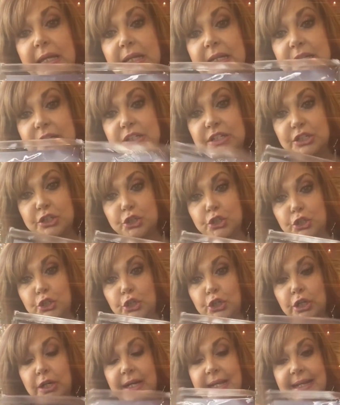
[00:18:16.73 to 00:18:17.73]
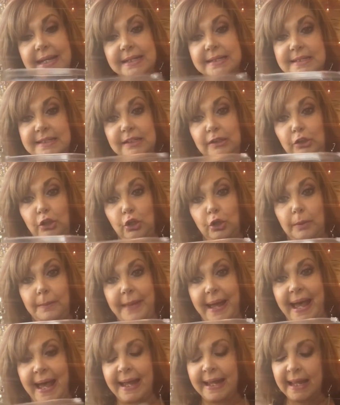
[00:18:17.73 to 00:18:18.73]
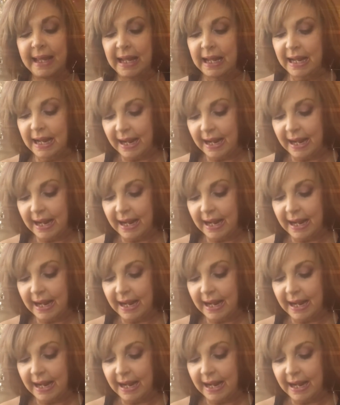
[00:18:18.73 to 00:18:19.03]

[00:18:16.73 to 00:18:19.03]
conditioner, and it's in a little bag.